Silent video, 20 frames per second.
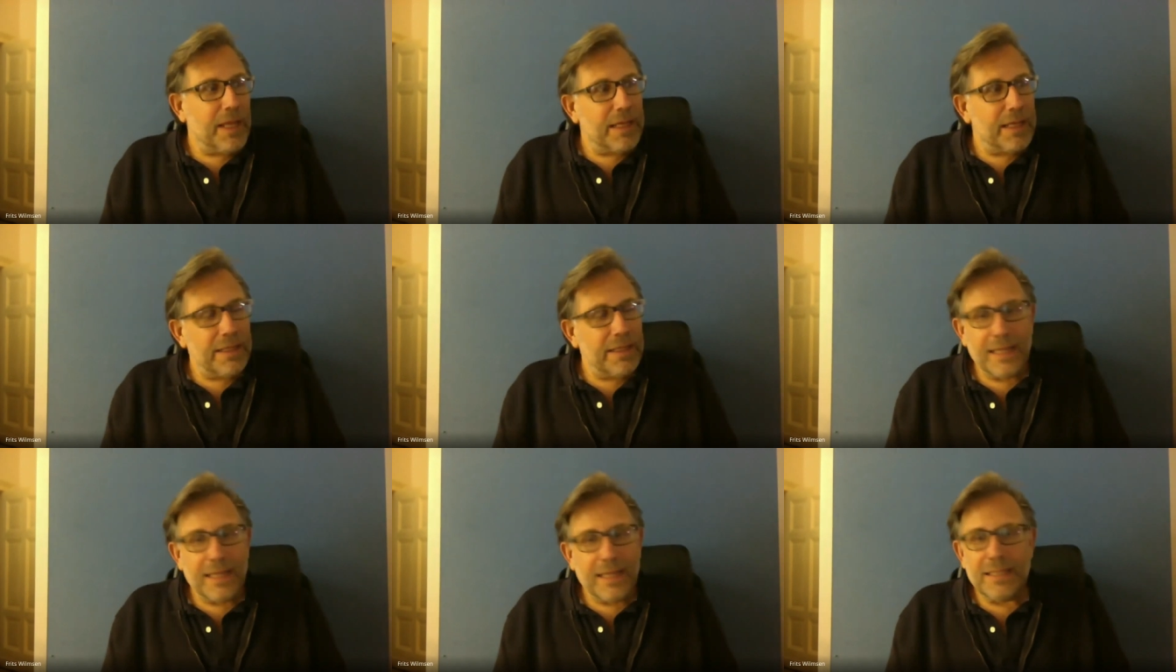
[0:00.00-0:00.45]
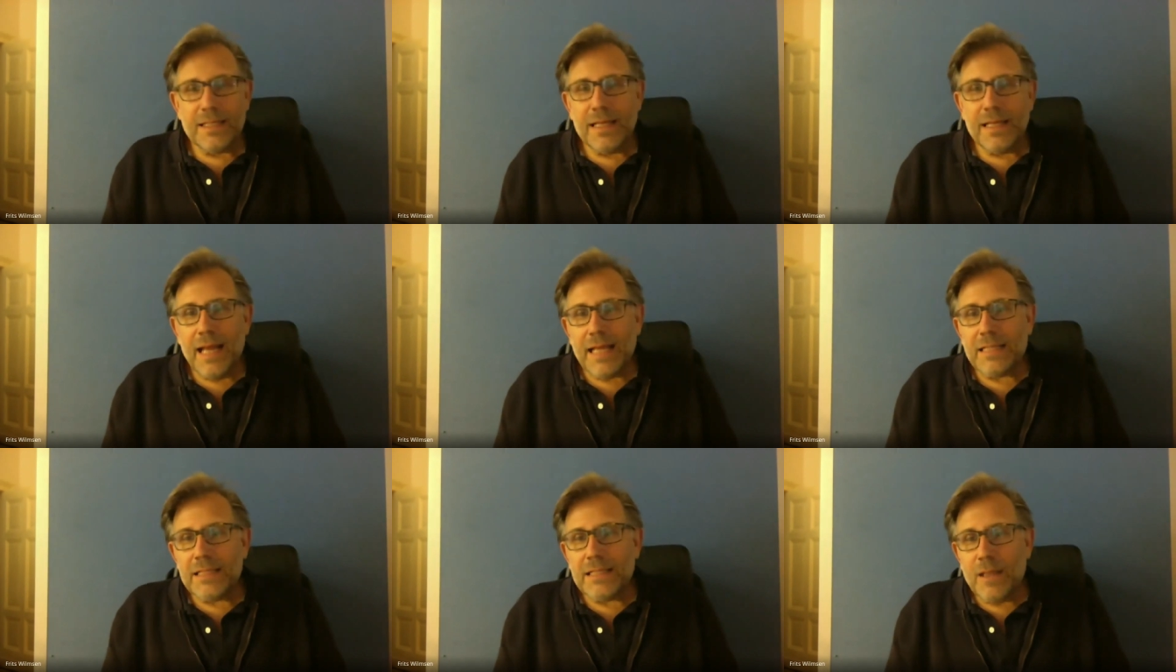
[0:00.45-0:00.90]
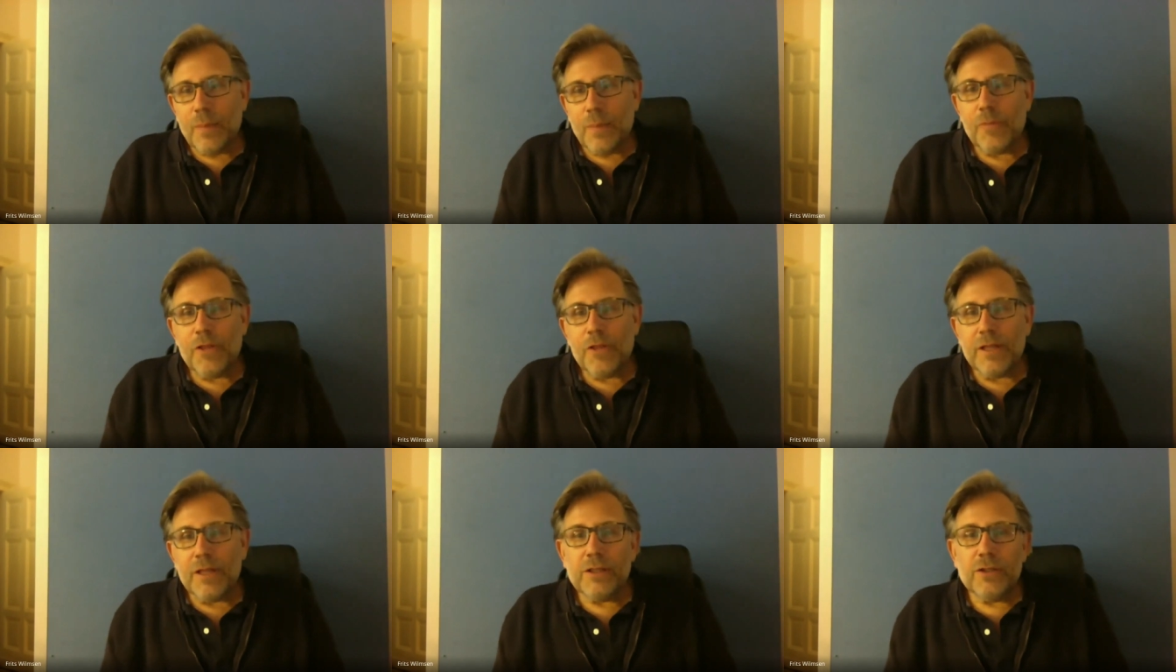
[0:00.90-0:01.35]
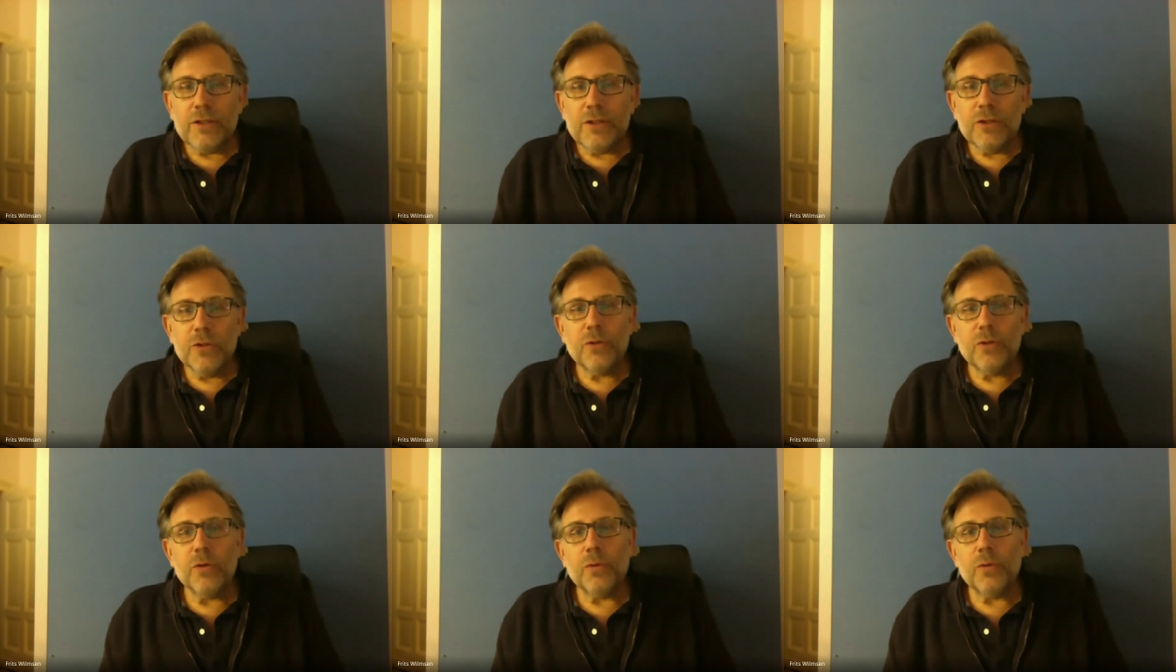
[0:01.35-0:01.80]
Connection has something to
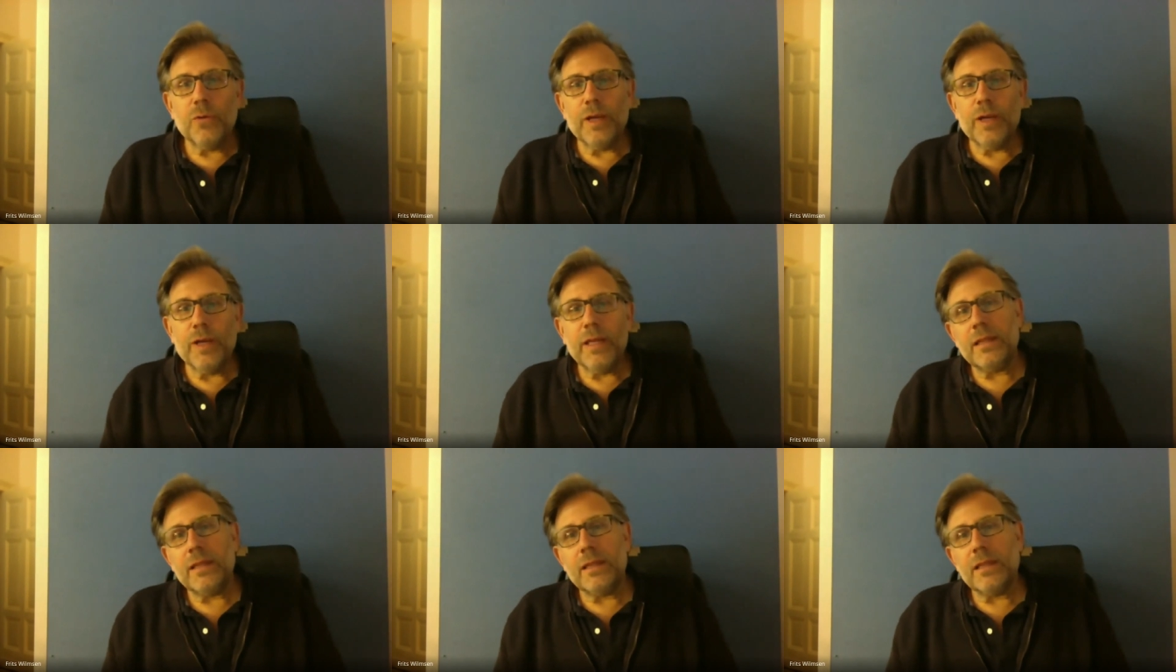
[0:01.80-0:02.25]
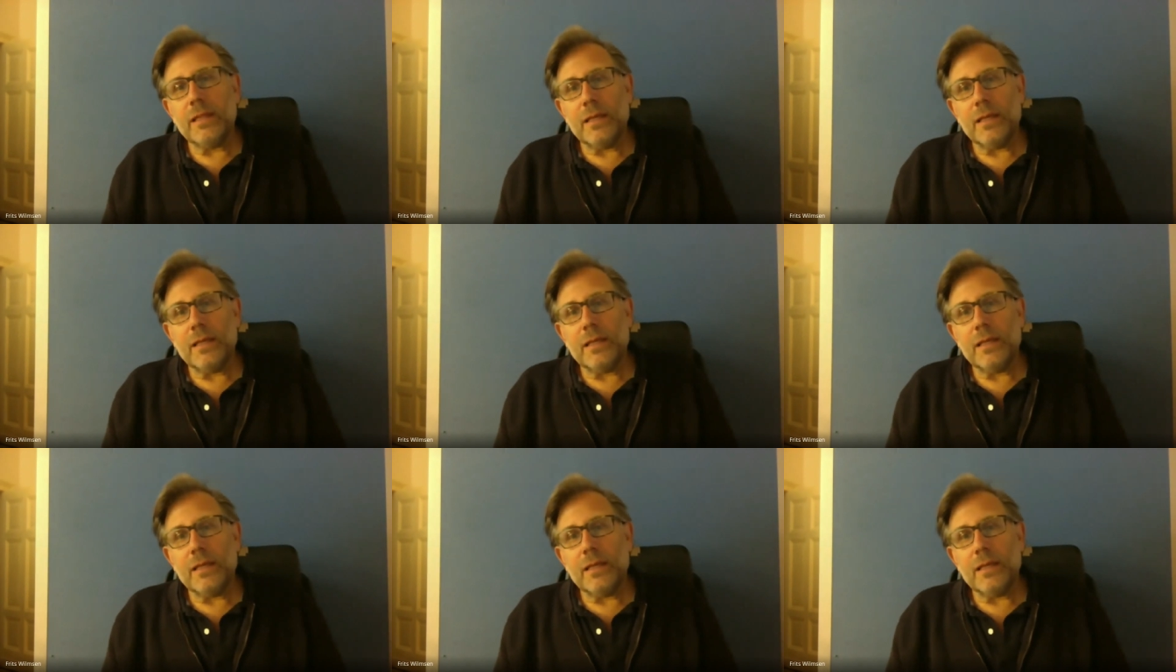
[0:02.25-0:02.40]
do with